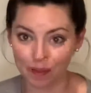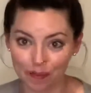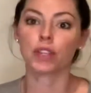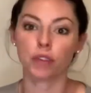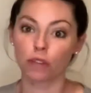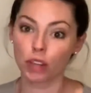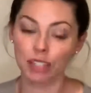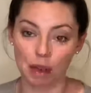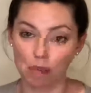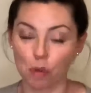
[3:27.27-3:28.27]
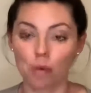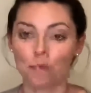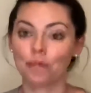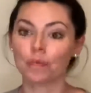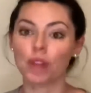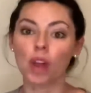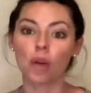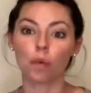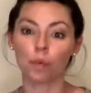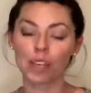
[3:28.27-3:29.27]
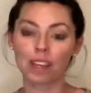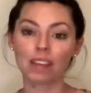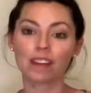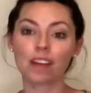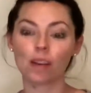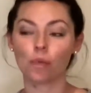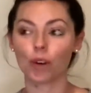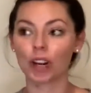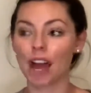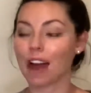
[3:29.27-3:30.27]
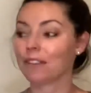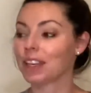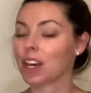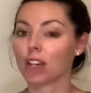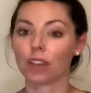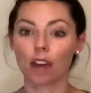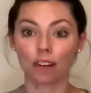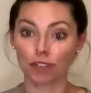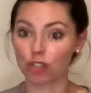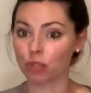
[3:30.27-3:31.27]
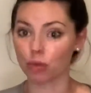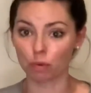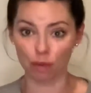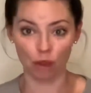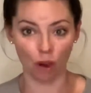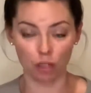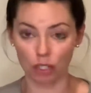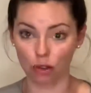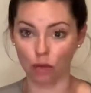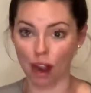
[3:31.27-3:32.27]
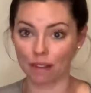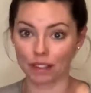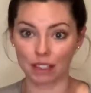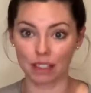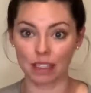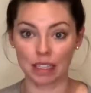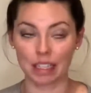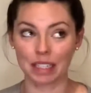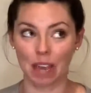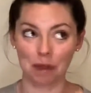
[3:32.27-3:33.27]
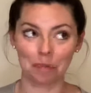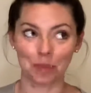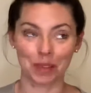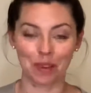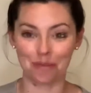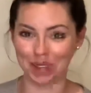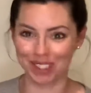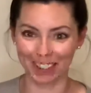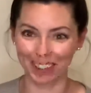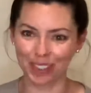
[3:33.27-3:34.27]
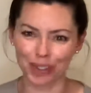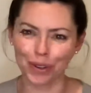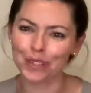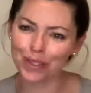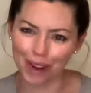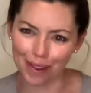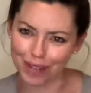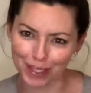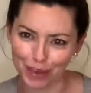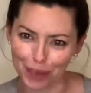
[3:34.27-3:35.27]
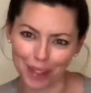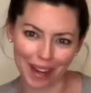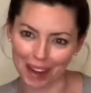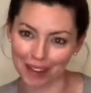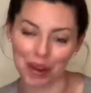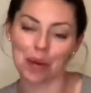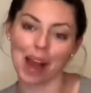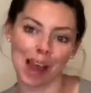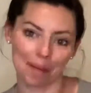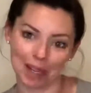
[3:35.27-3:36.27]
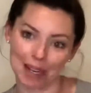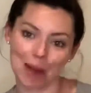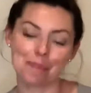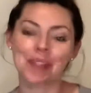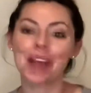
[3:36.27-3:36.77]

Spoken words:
So for example, we were having a lot of issues with arts and craftsy types of materials. Is arts and craftsy a word? I don't know. I made it up.